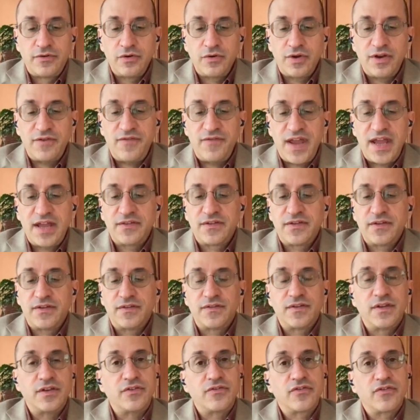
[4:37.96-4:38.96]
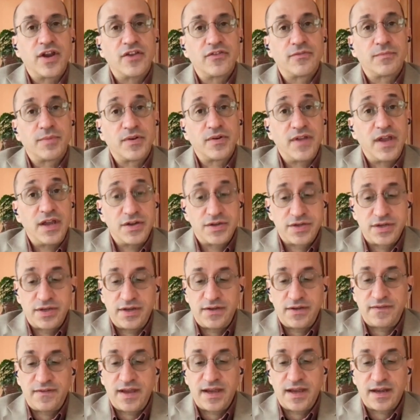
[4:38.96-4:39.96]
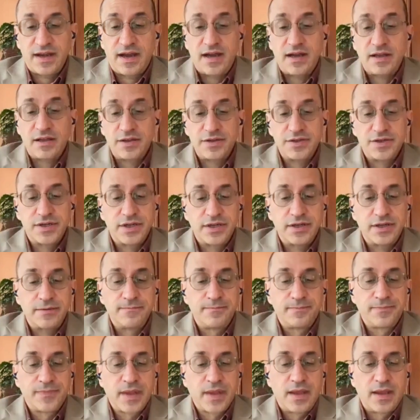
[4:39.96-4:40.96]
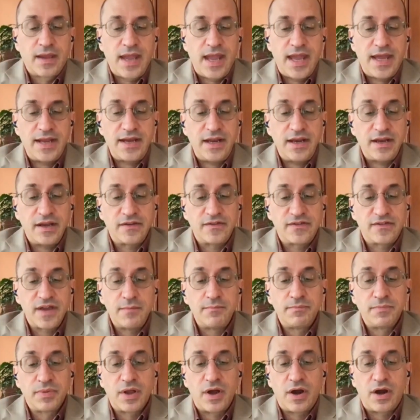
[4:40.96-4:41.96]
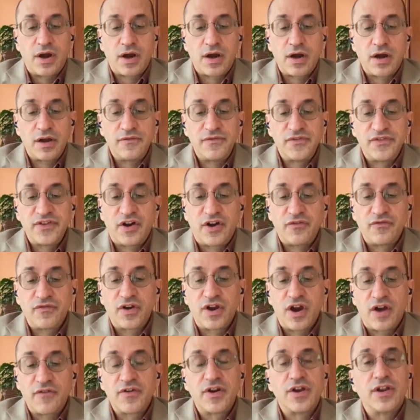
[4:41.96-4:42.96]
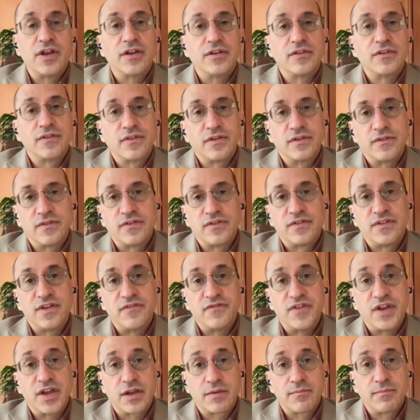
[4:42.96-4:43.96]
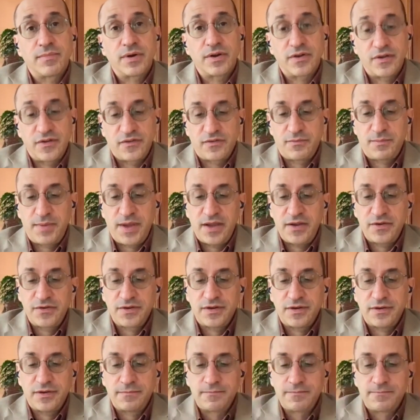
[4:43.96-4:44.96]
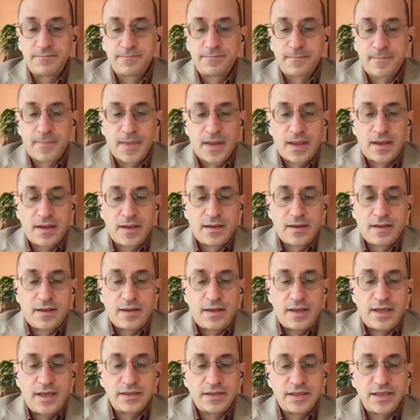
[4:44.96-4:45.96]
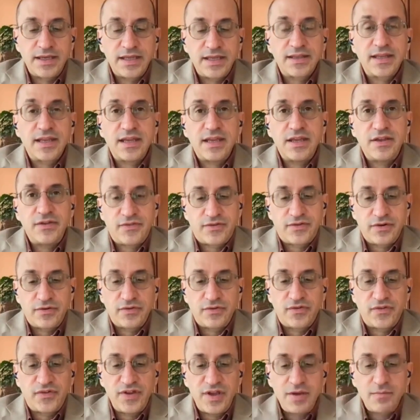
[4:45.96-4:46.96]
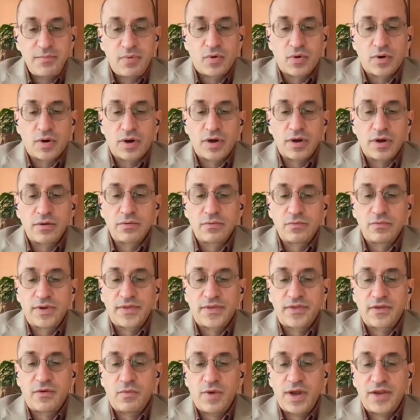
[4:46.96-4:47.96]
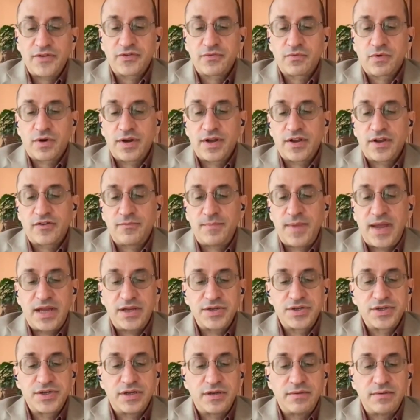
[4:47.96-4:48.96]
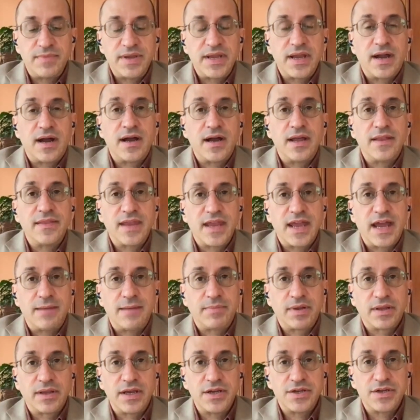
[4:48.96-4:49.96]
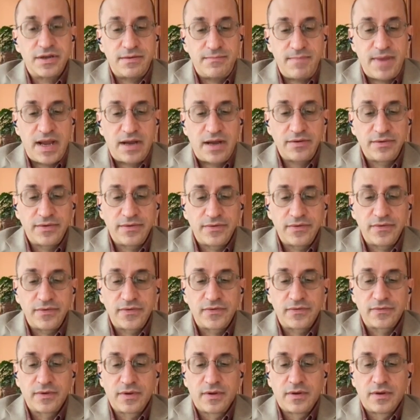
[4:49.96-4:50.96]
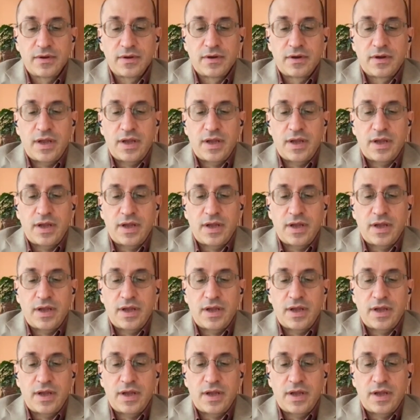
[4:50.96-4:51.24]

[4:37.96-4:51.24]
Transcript: to advances in transportation and technology, and an exemplar of self-governance and civic participation. It linked the eastern seaboard with the westward expansion beyond the Appalachian Mountains,